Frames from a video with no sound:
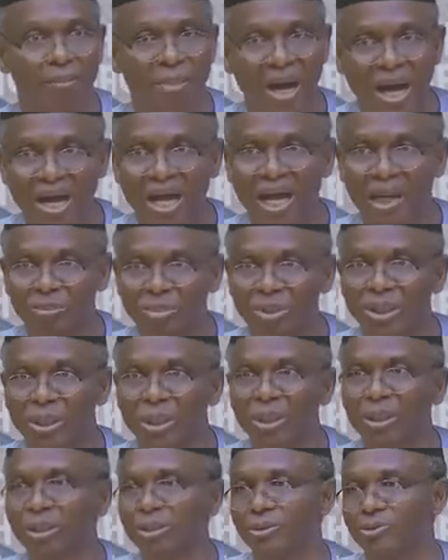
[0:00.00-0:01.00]
My
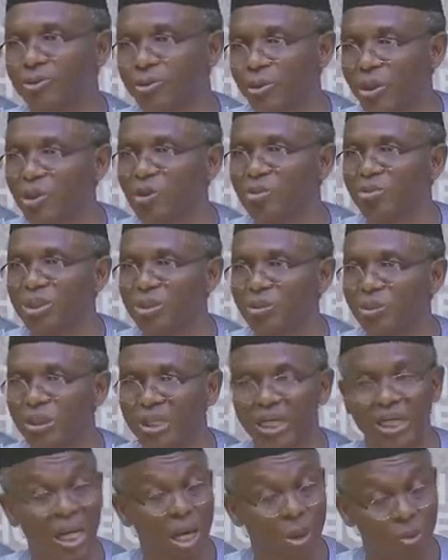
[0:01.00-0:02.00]
appeal to young
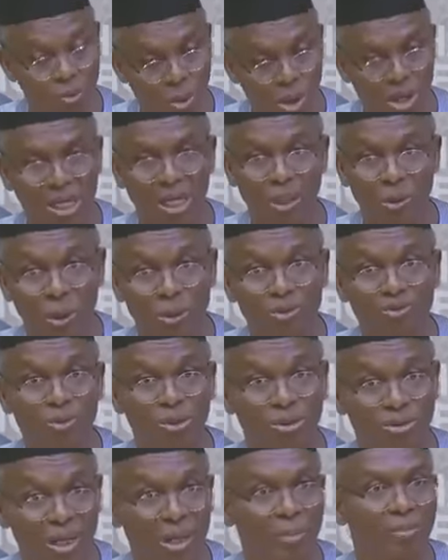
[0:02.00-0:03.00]
people, and I work a
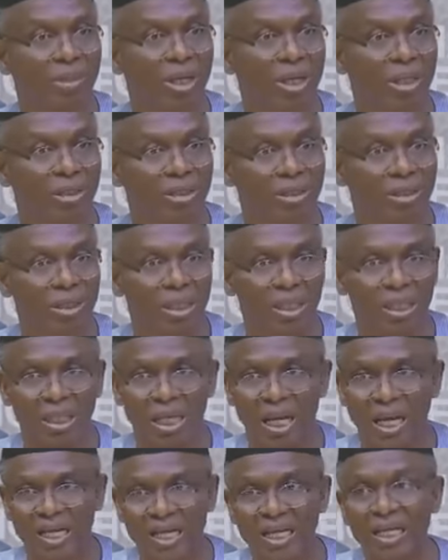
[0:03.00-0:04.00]
lot with them, and
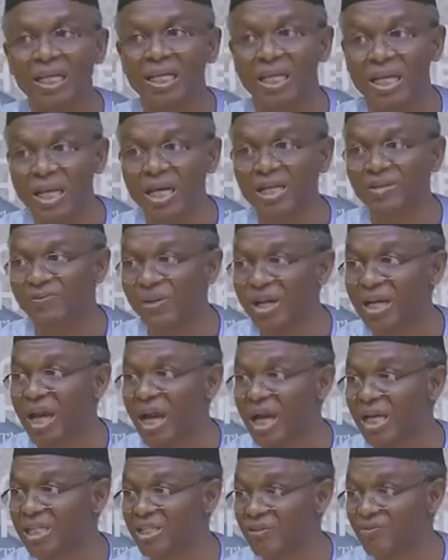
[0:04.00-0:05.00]
I engage
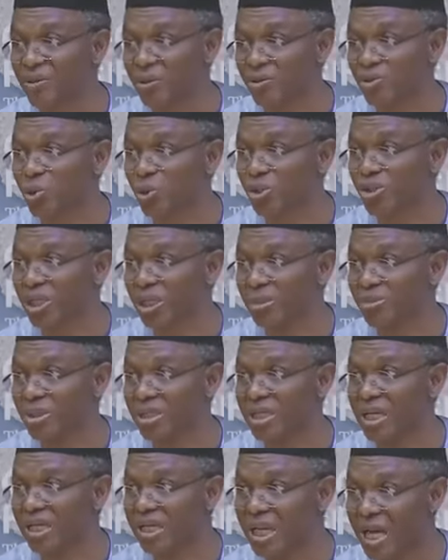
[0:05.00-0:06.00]
very actively on social
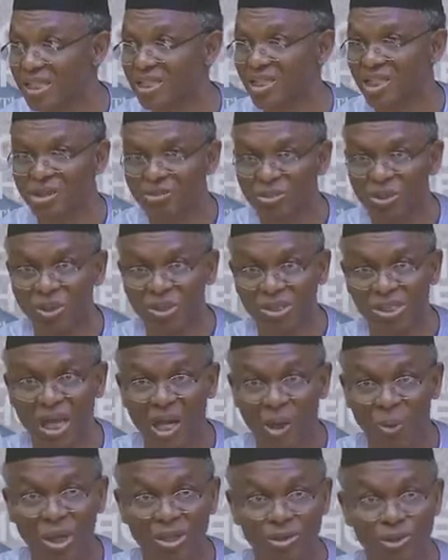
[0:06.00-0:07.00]
media, largely because
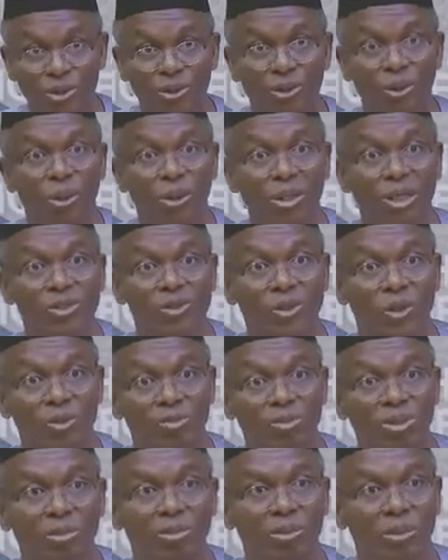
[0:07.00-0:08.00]
I want to encourage
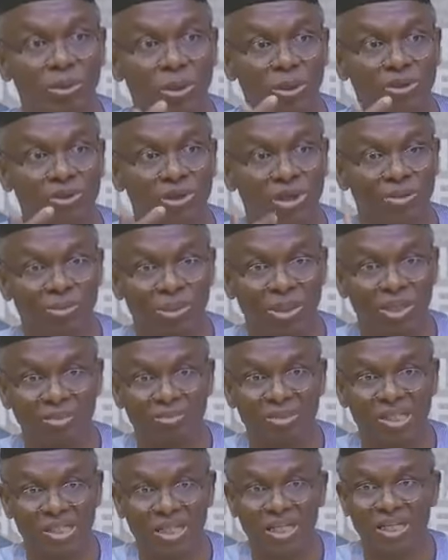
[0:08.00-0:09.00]
young people not to repeat
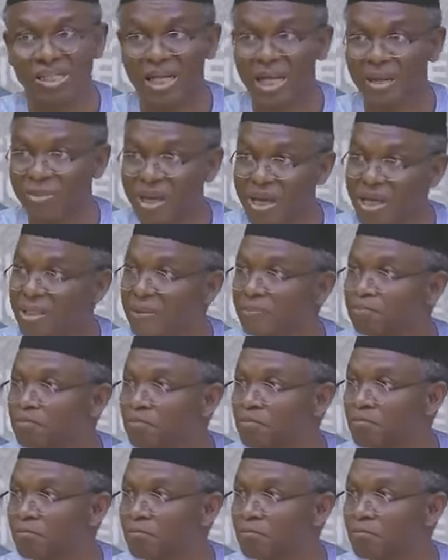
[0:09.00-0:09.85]
the mistakes I made.